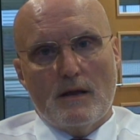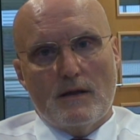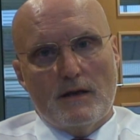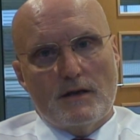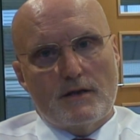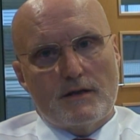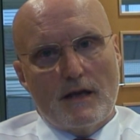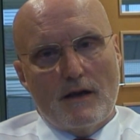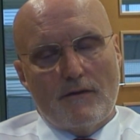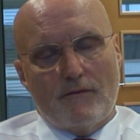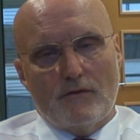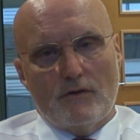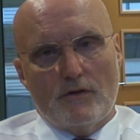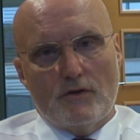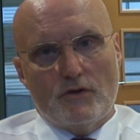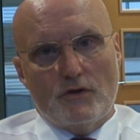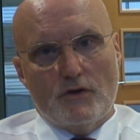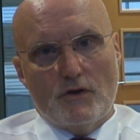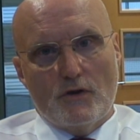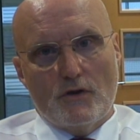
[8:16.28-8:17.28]
This therefore
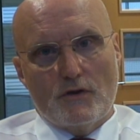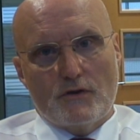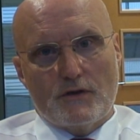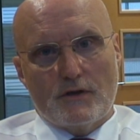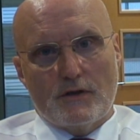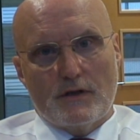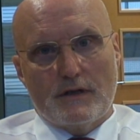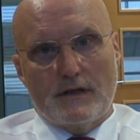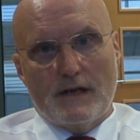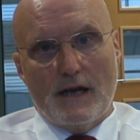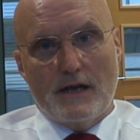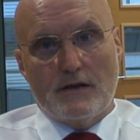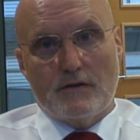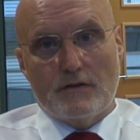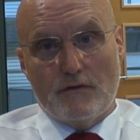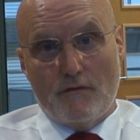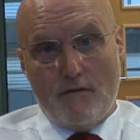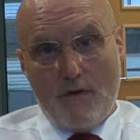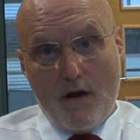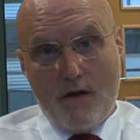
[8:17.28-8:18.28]
ensures that the data
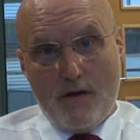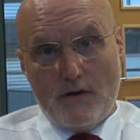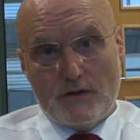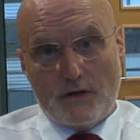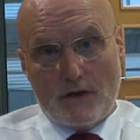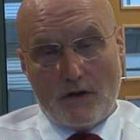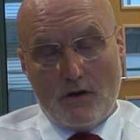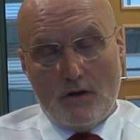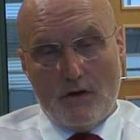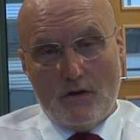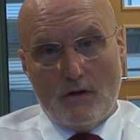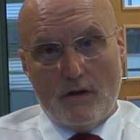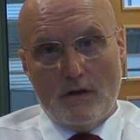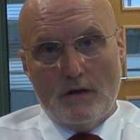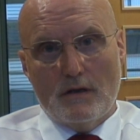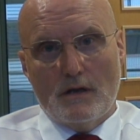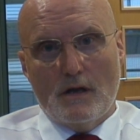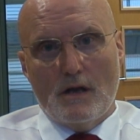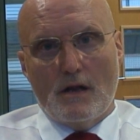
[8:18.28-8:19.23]
is very secure,